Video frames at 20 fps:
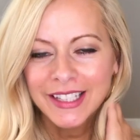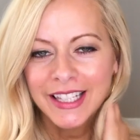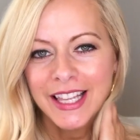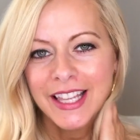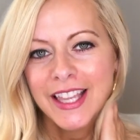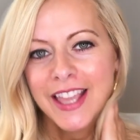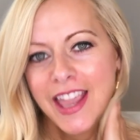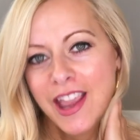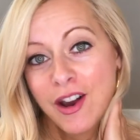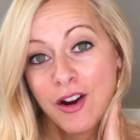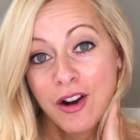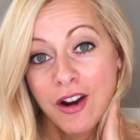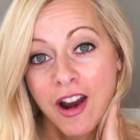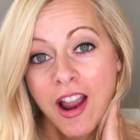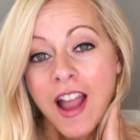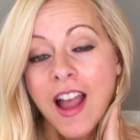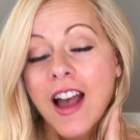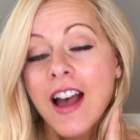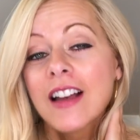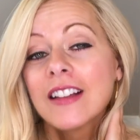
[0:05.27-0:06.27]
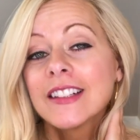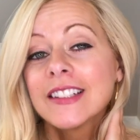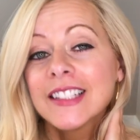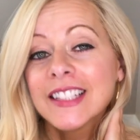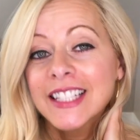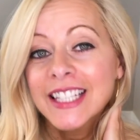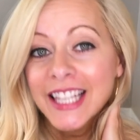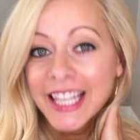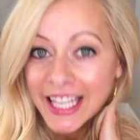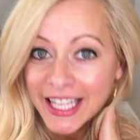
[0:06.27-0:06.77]
Skincare
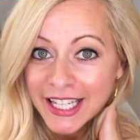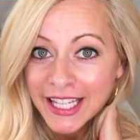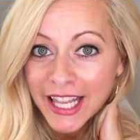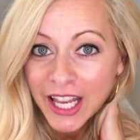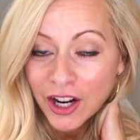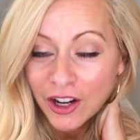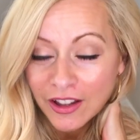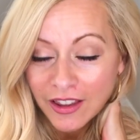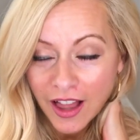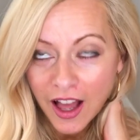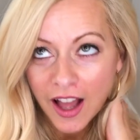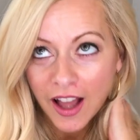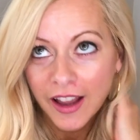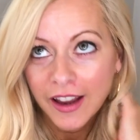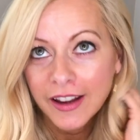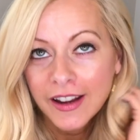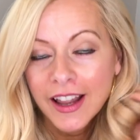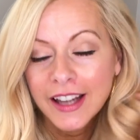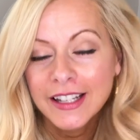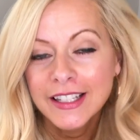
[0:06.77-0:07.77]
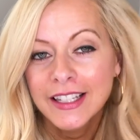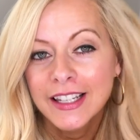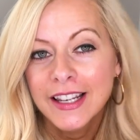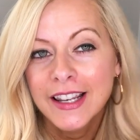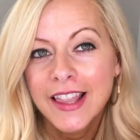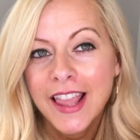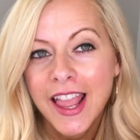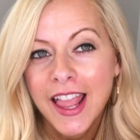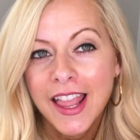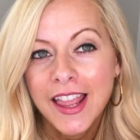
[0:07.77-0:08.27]
skincare line. I did
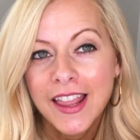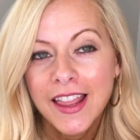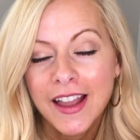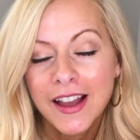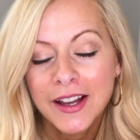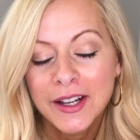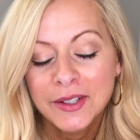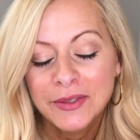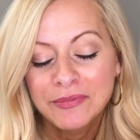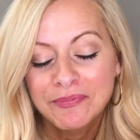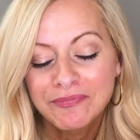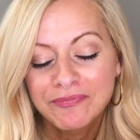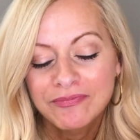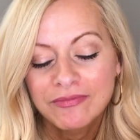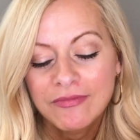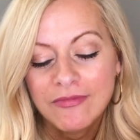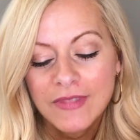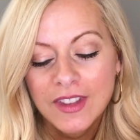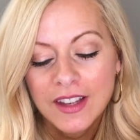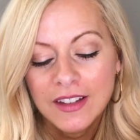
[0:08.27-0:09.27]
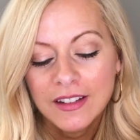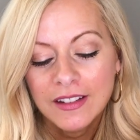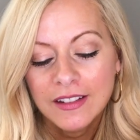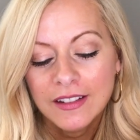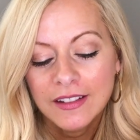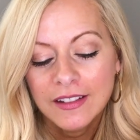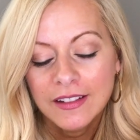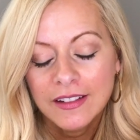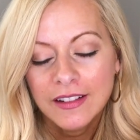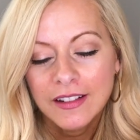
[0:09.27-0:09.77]
a um,
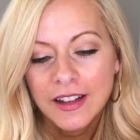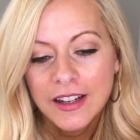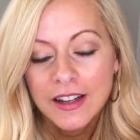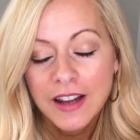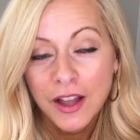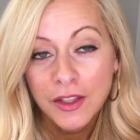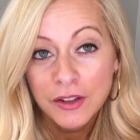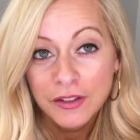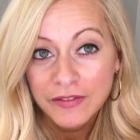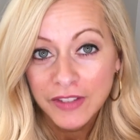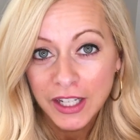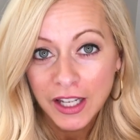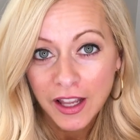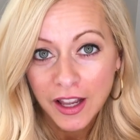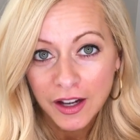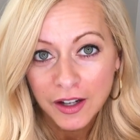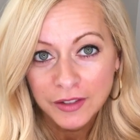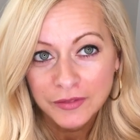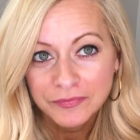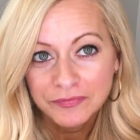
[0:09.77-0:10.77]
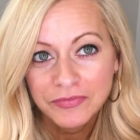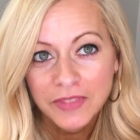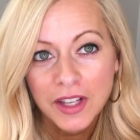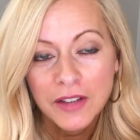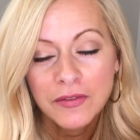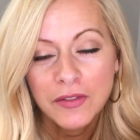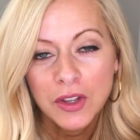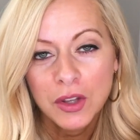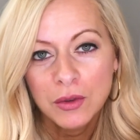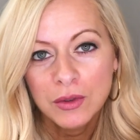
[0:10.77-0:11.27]
another video
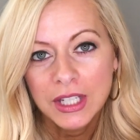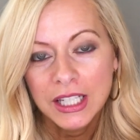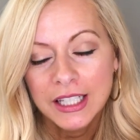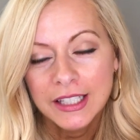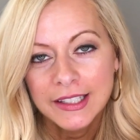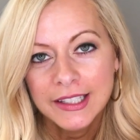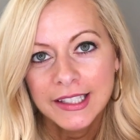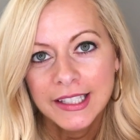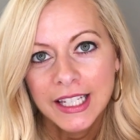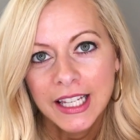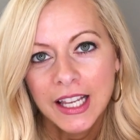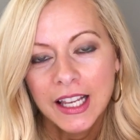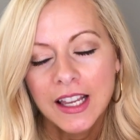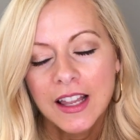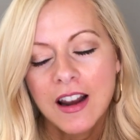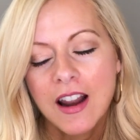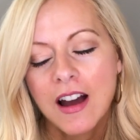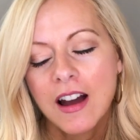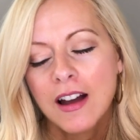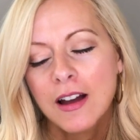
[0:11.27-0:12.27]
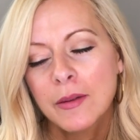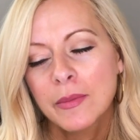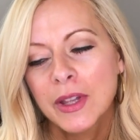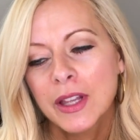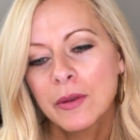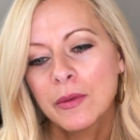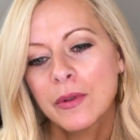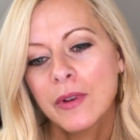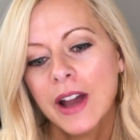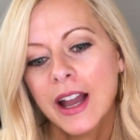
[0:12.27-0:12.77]
if you didn't see it. Um,
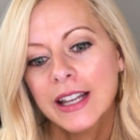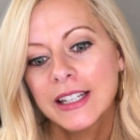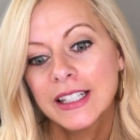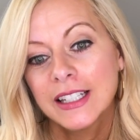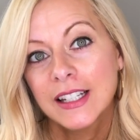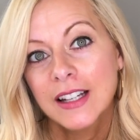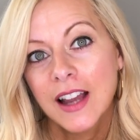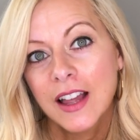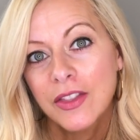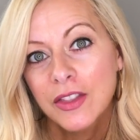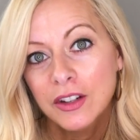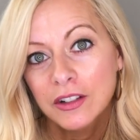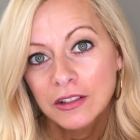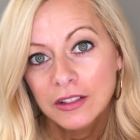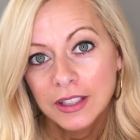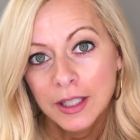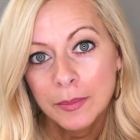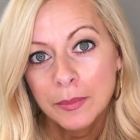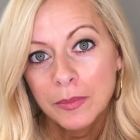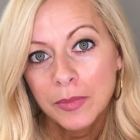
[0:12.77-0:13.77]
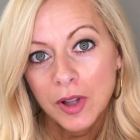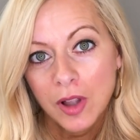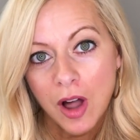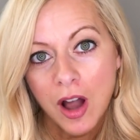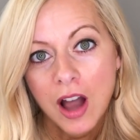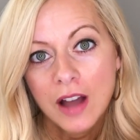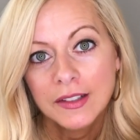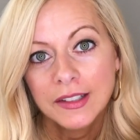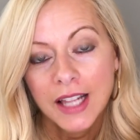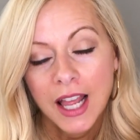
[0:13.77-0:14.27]
it. I did it on their lip
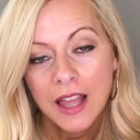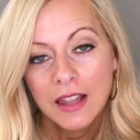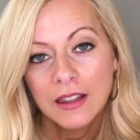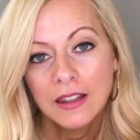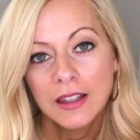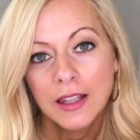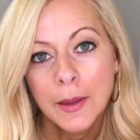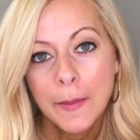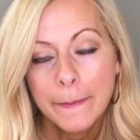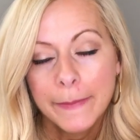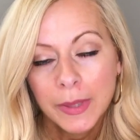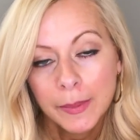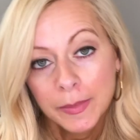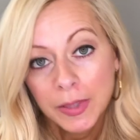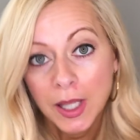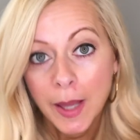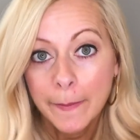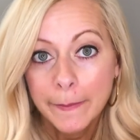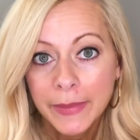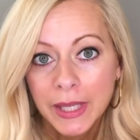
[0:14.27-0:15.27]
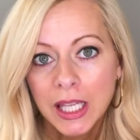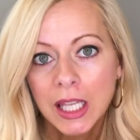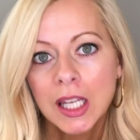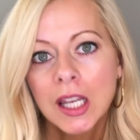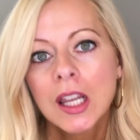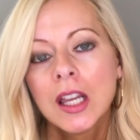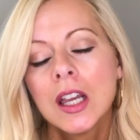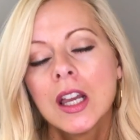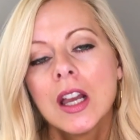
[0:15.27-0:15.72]
gloss and lip plumping